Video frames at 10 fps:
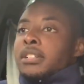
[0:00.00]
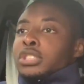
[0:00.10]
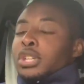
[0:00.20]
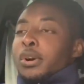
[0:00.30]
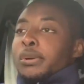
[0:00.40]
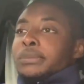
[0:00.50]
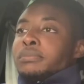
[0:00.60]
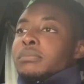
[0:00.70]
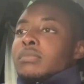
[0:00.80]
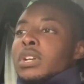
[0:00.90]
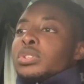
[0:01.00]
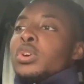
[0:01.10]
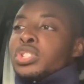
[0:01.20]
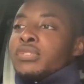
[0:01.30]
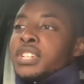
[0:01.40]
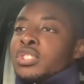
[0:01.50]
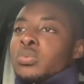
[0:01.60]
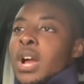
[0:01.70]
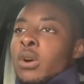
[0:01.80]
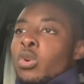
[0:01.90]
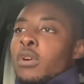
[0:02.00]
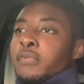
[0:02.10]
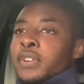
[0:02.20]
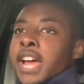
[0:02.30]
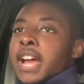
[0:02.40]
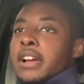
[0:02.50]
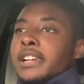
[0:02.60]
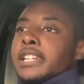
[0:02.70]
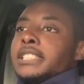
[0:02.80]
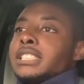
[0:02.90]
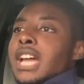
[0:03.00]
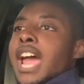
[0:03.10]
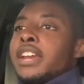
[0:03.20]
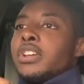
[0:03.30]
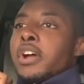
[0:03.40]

So those are the reasons why I've gone for that. And